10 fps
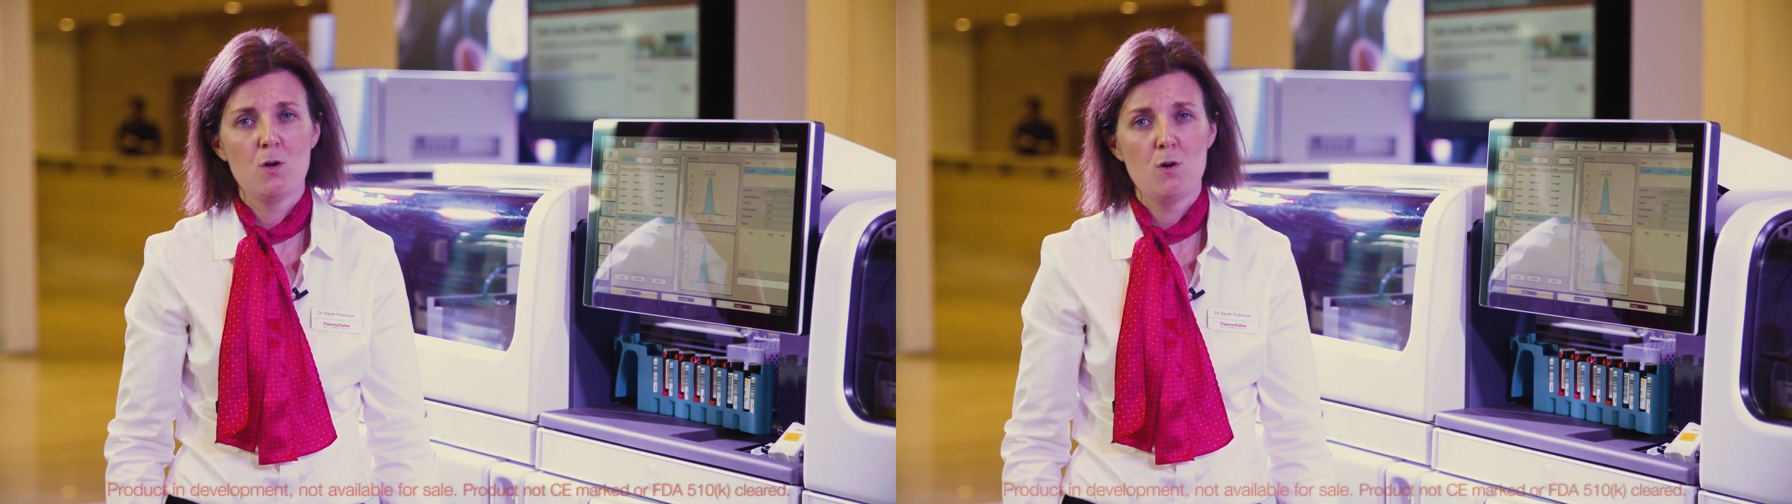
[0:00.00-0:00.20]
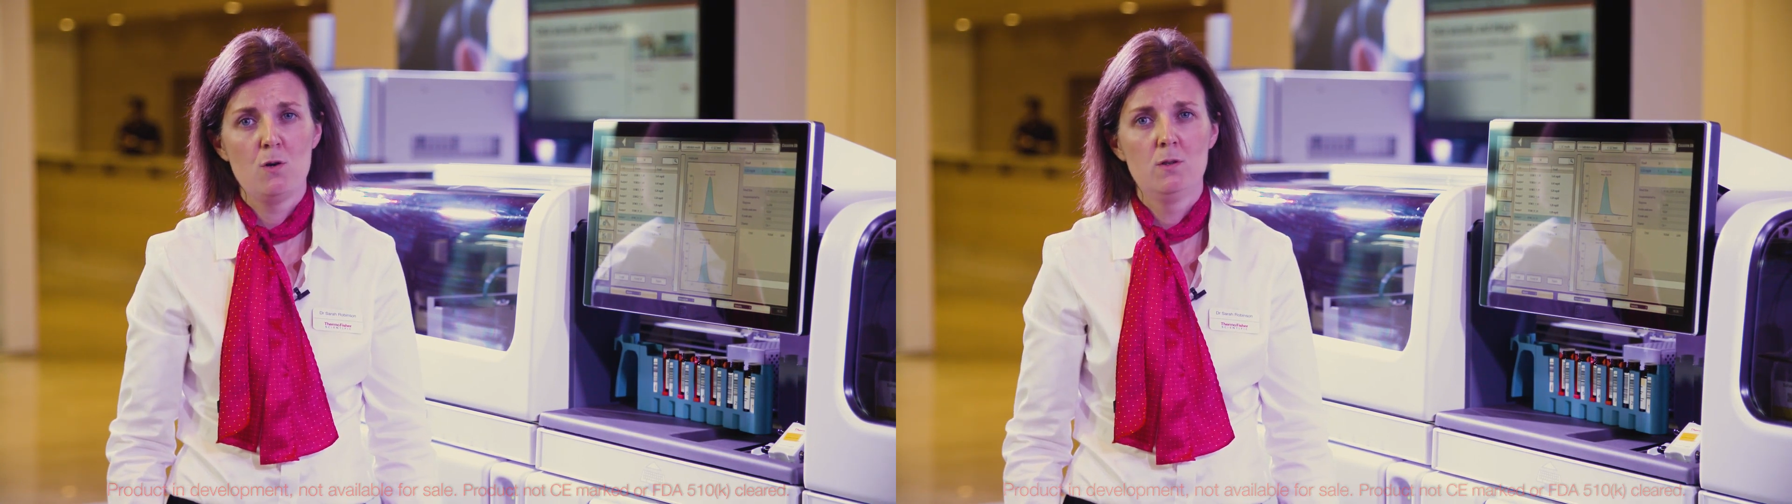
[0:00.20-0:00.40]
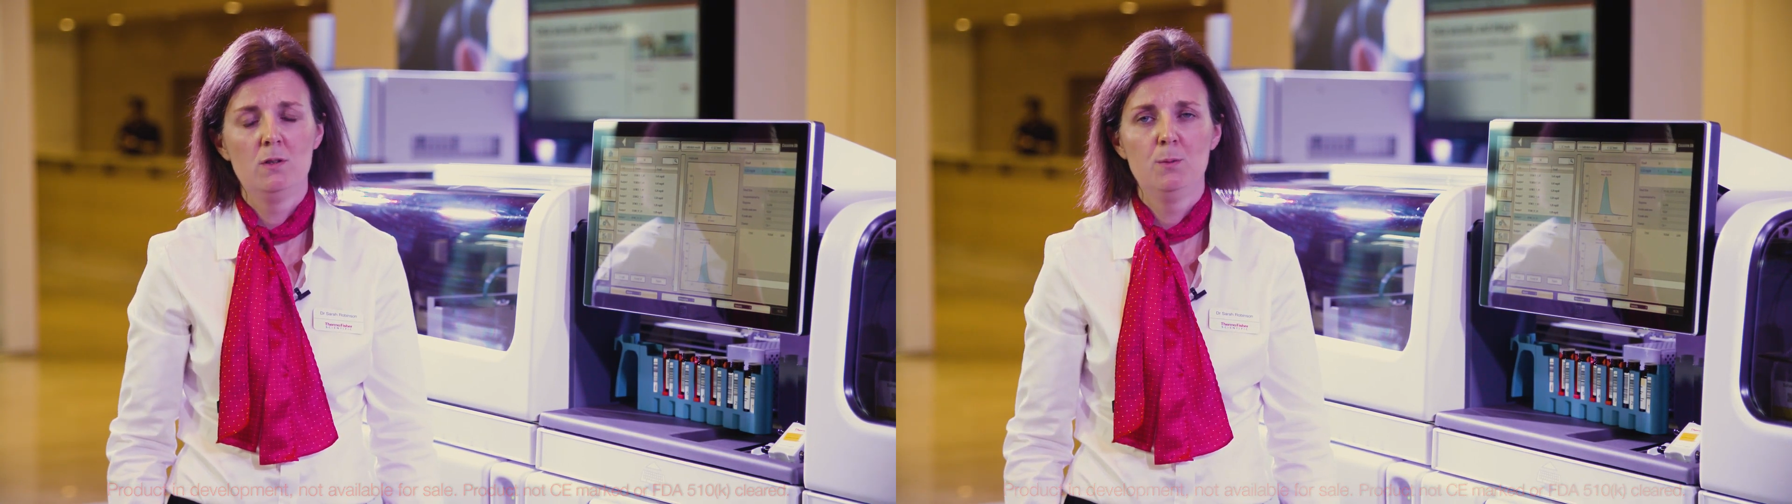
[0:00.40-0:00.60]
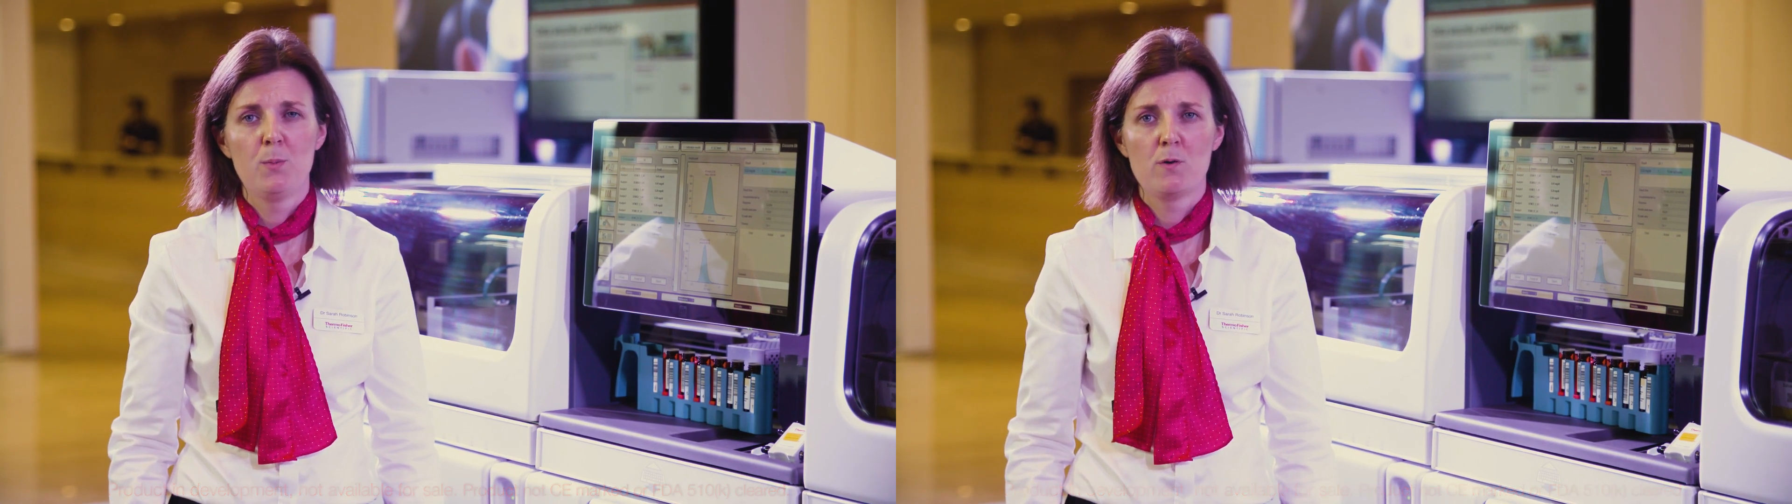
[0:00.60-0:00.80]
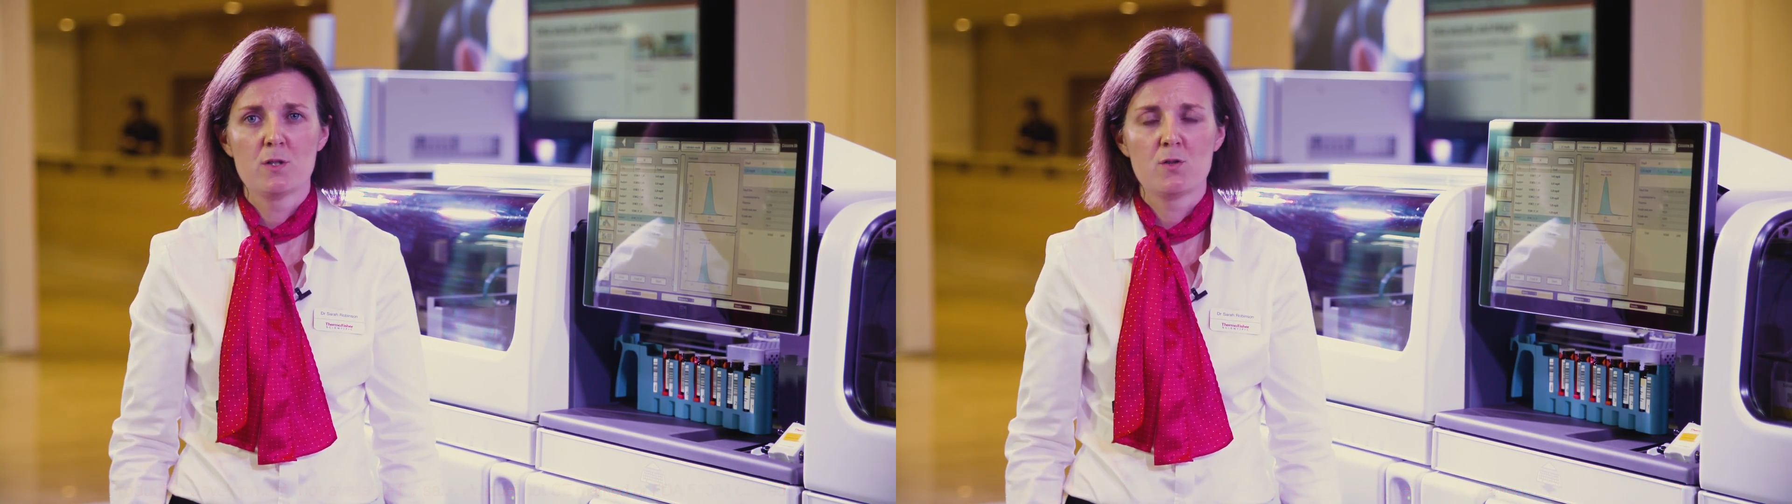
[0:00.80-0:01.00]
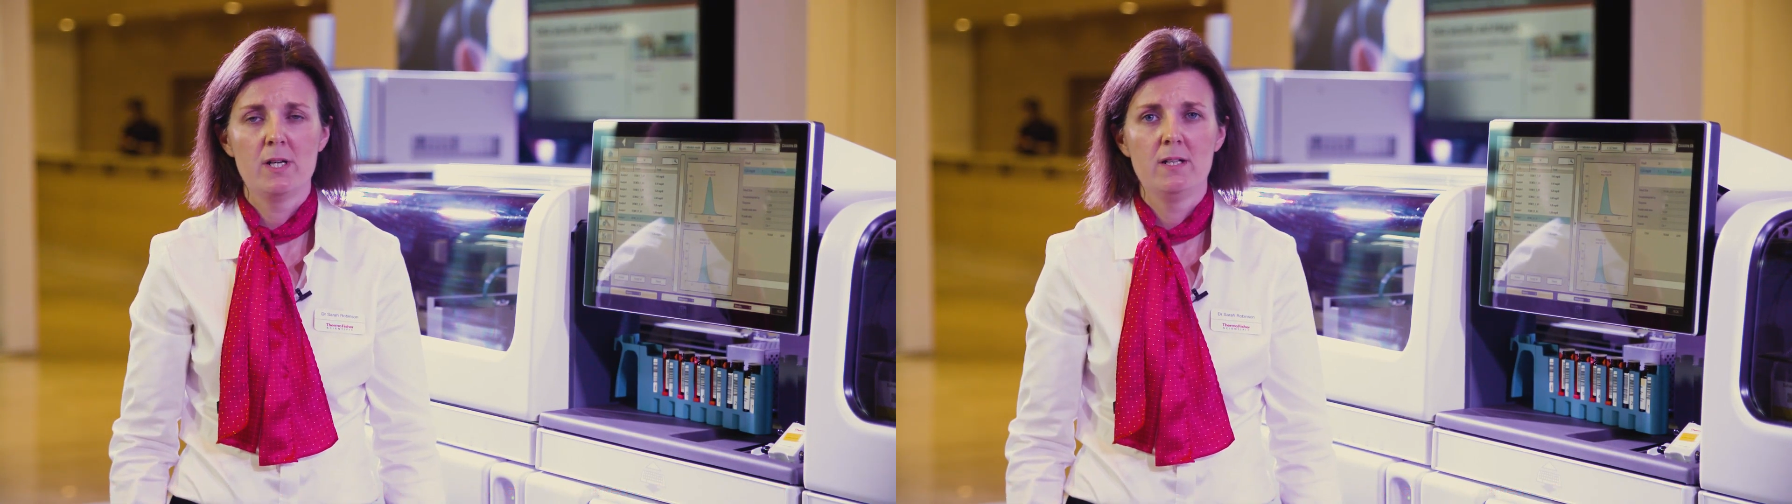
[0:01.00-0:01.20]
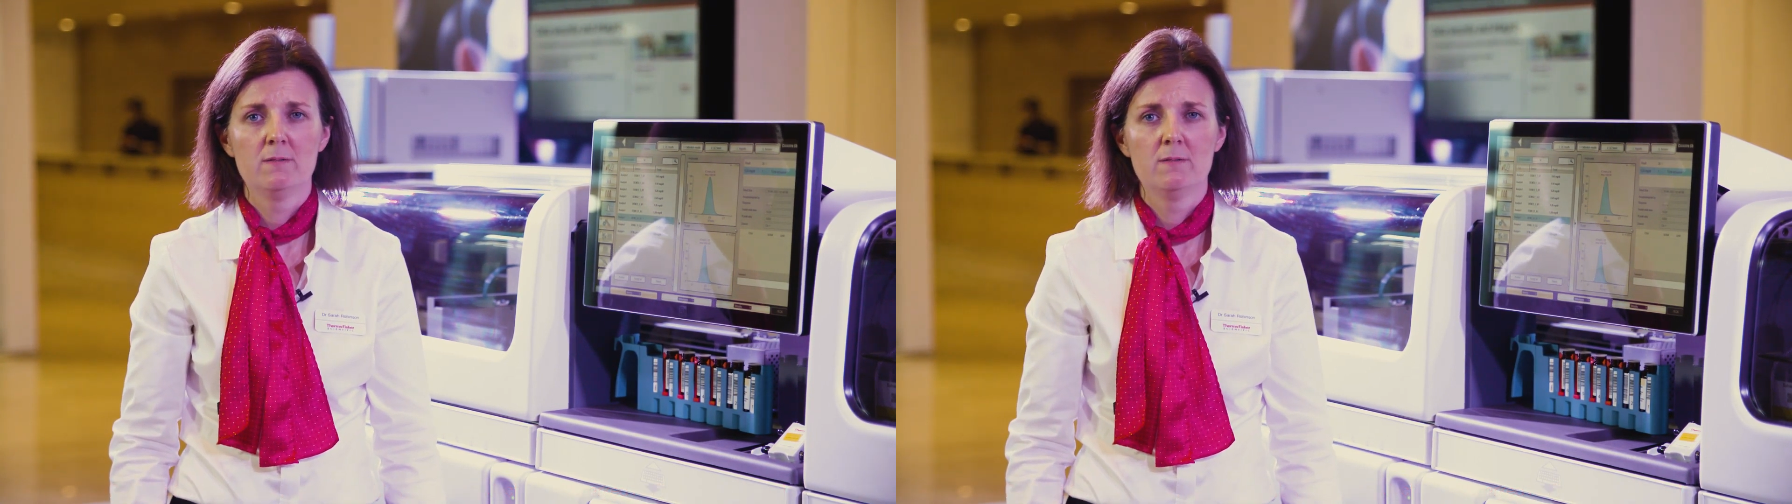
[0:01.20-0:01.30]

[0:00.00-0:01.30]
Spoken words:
core laboratory.